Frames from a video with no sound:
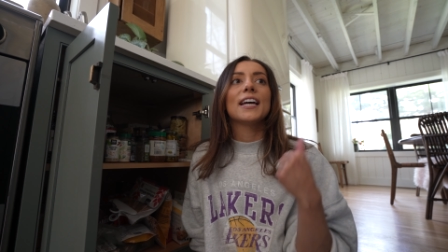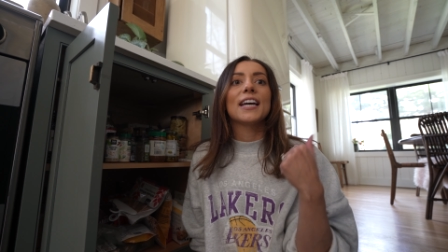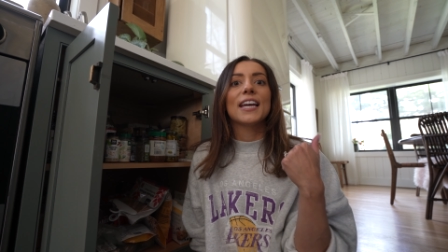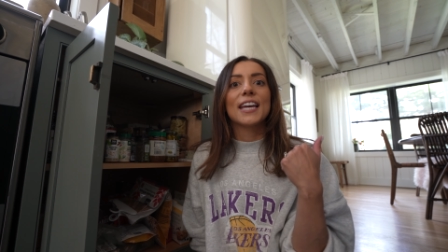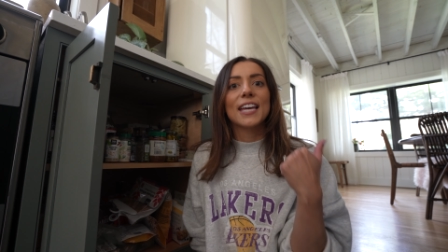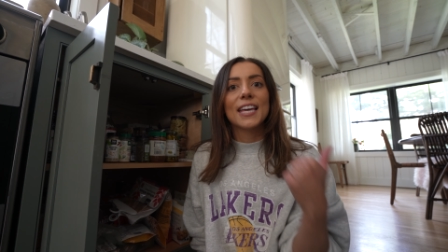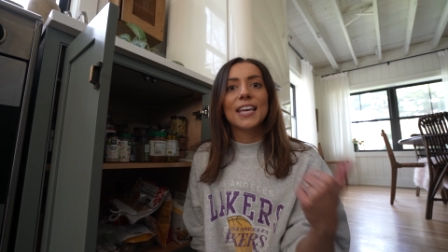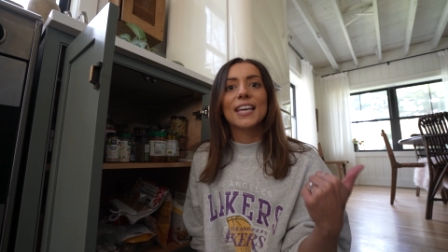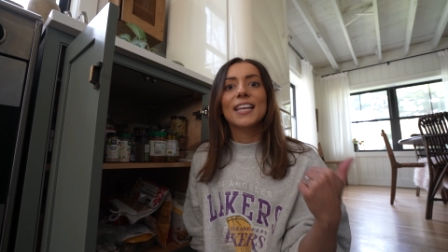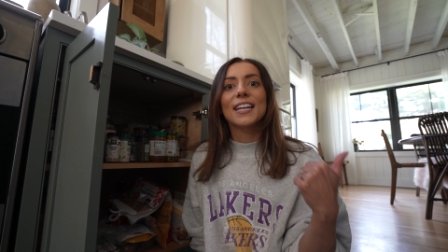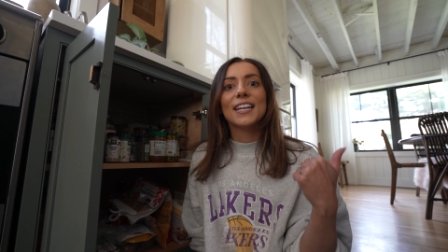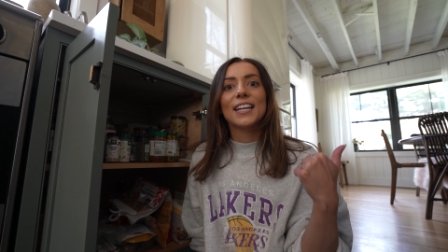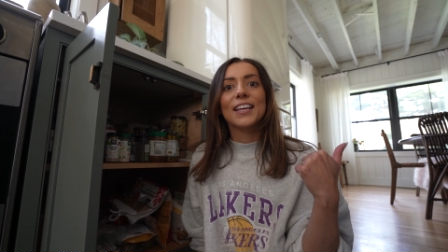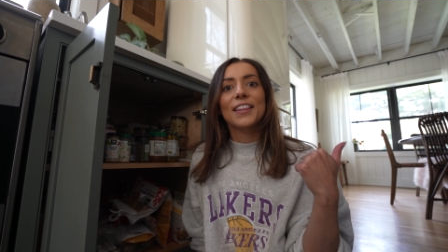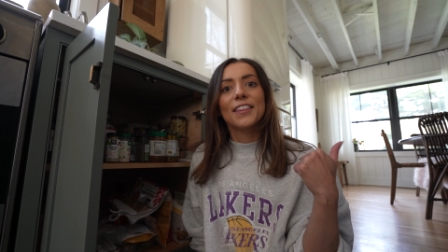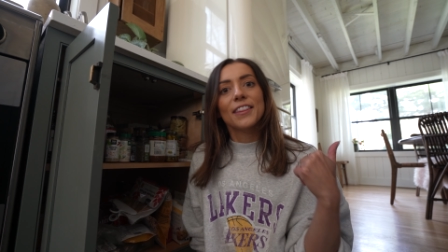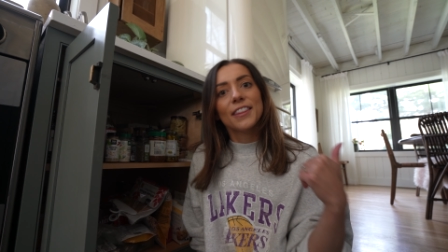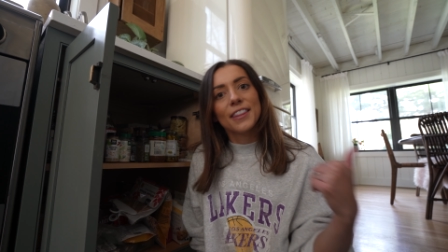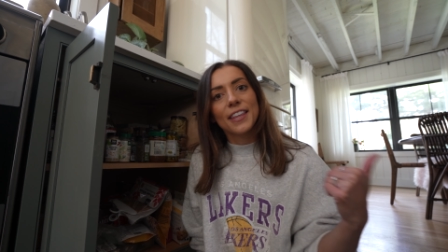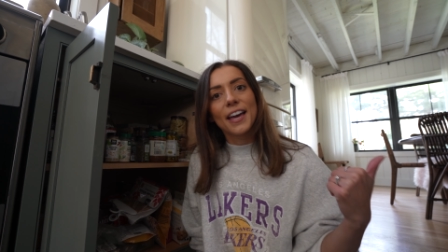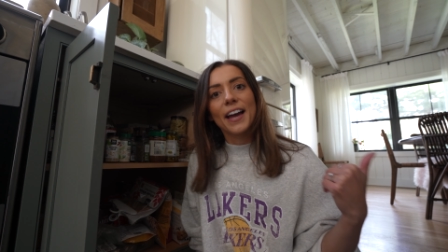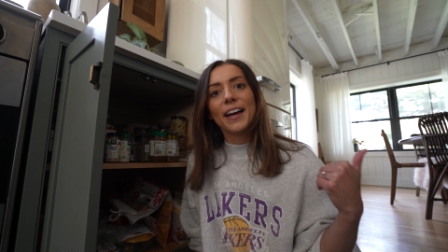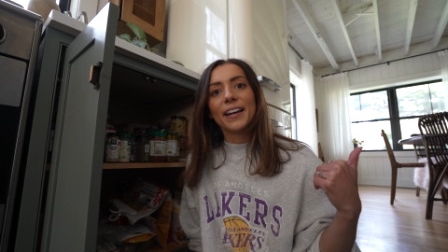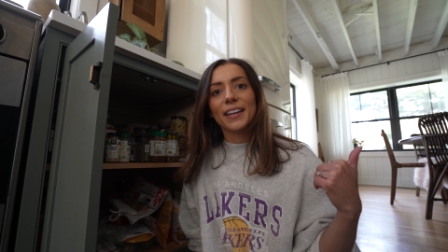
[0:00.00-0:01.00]
in
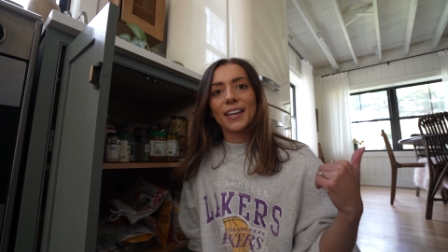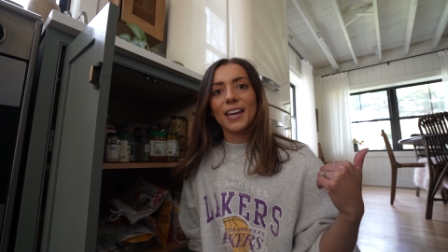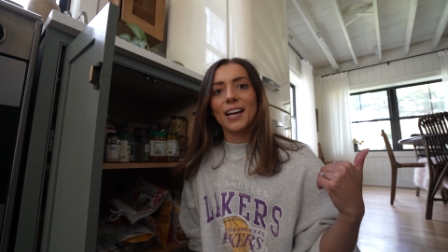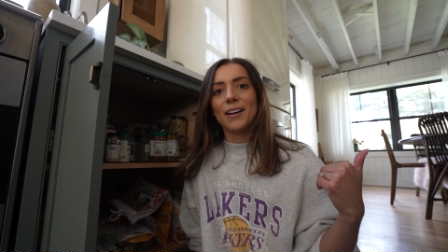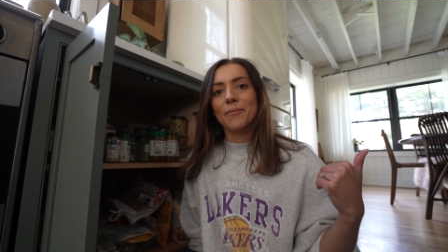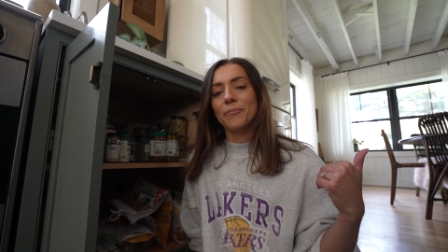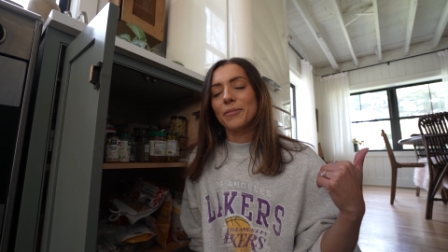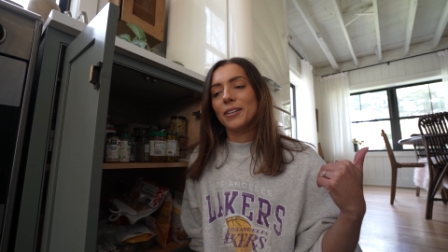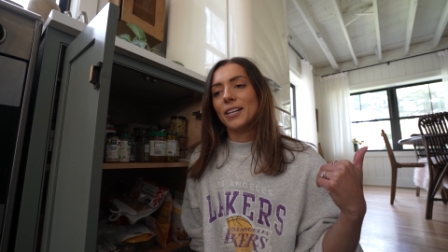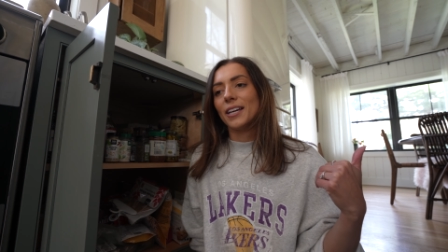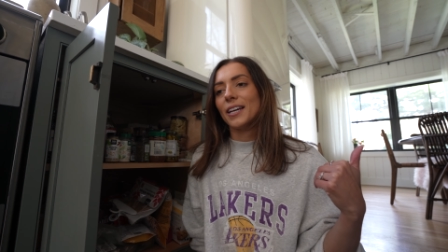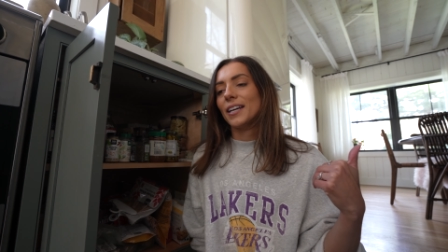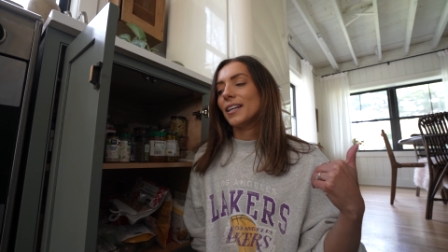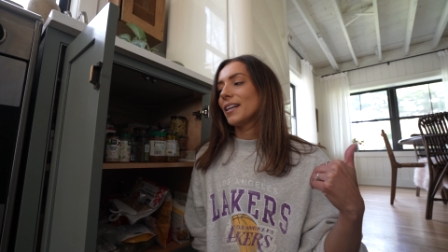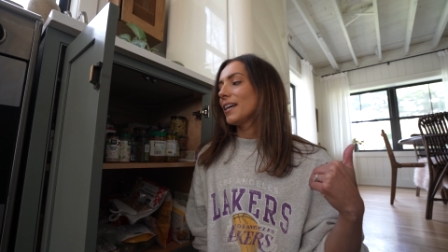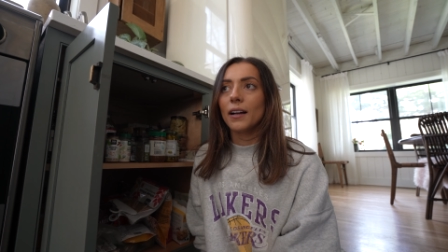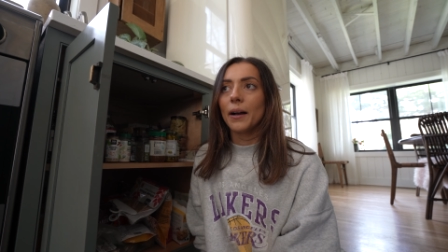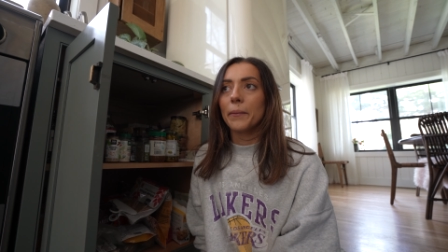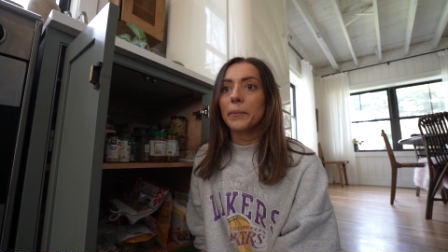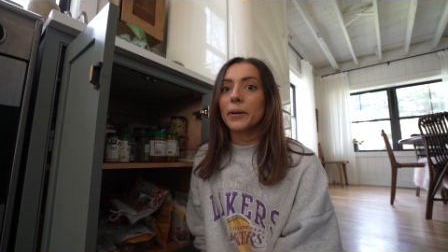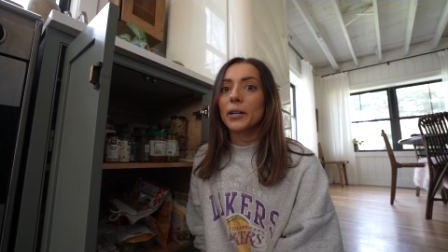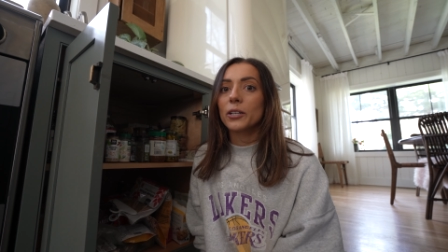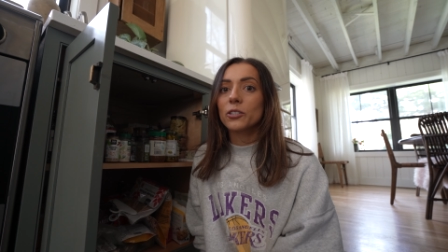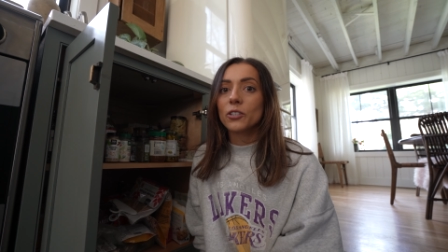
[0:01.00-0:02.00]
that cabinet.
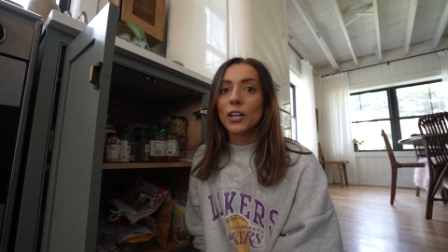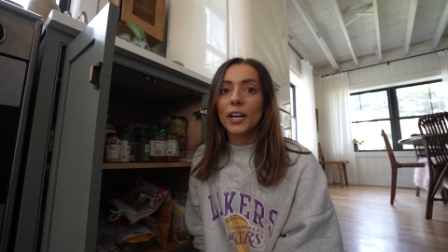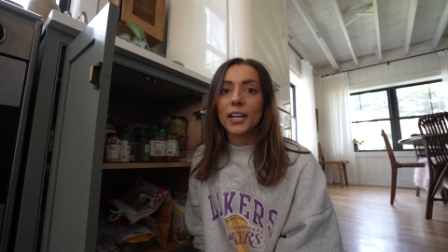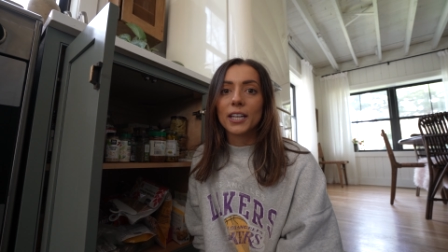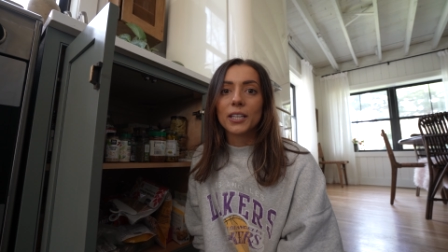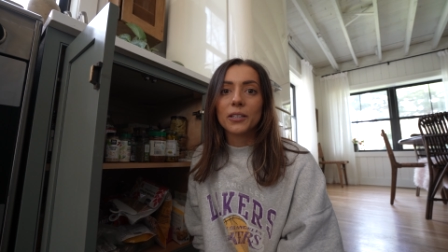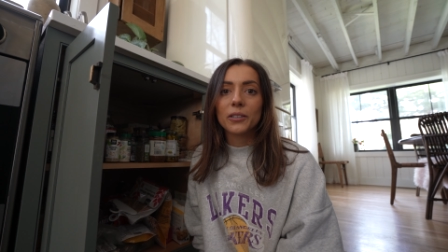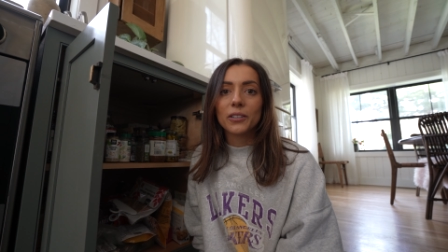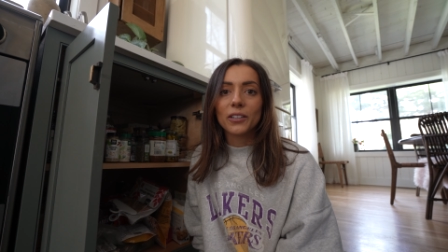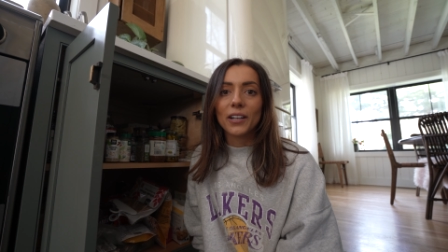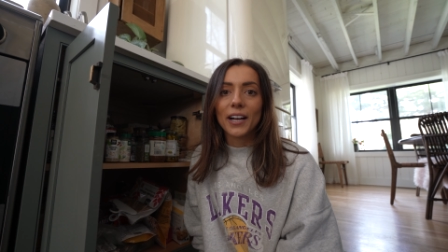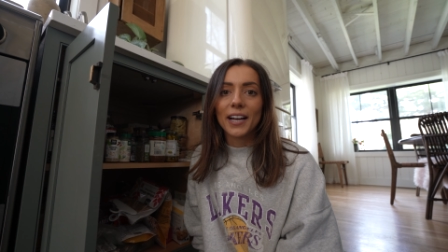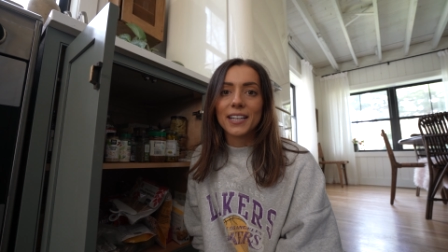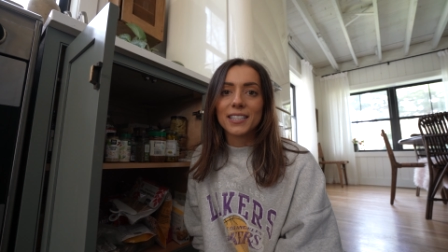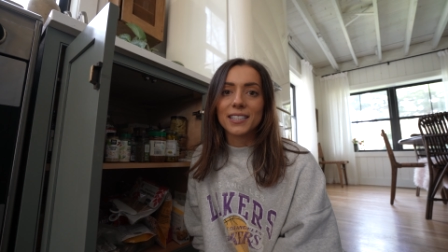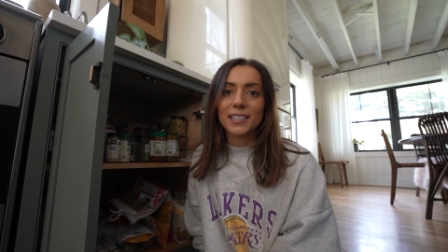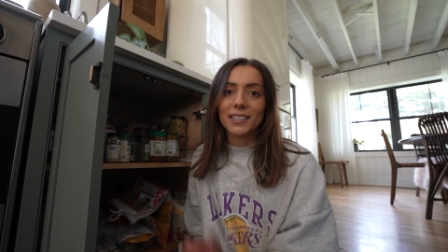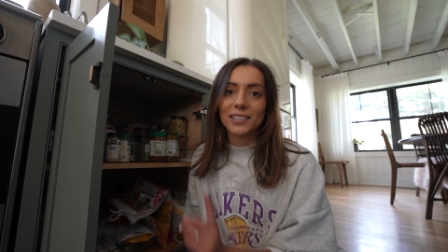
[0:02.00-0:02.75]
I'm gonna try to utilize